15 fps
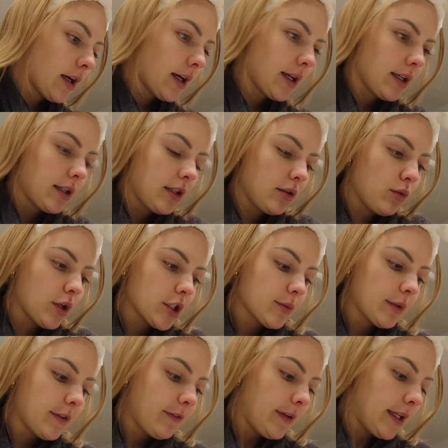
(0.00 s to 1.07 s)
I need to wash
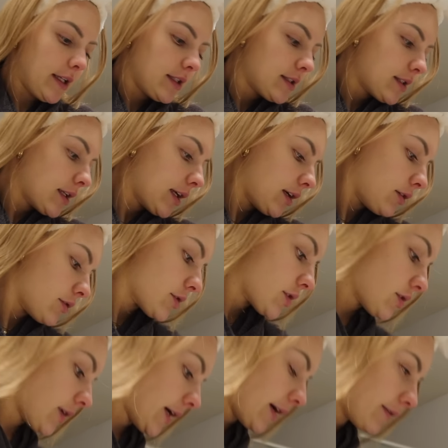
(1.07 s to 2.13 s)
my face and I
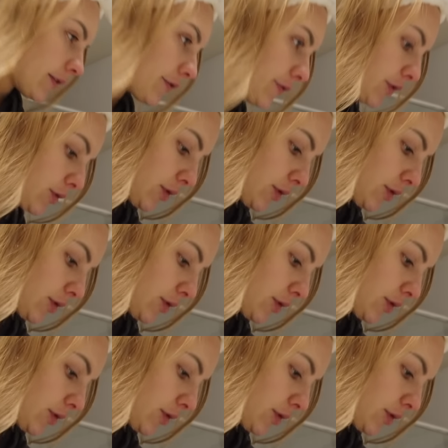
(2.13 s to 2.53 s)
also have a few